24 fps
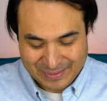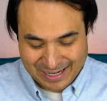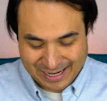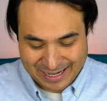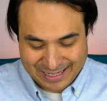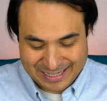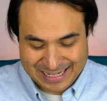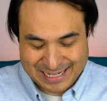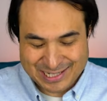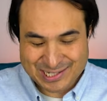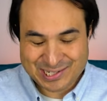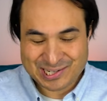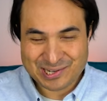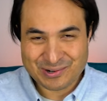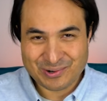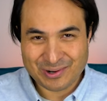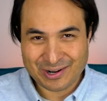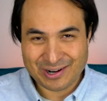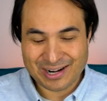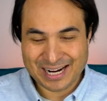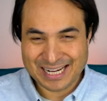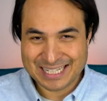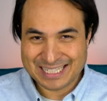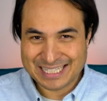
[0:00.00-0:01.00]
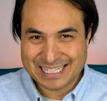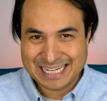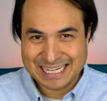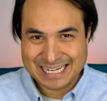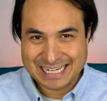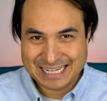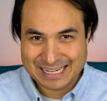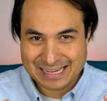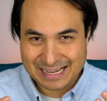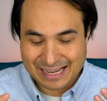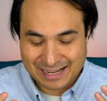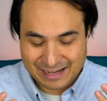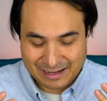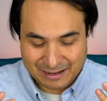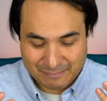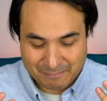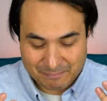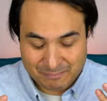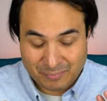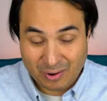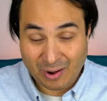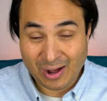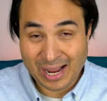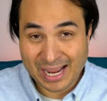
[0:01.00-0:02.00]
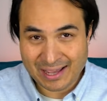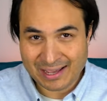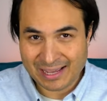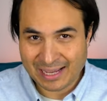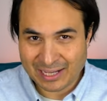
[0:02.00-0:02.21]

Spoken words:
unless you are a tea buyer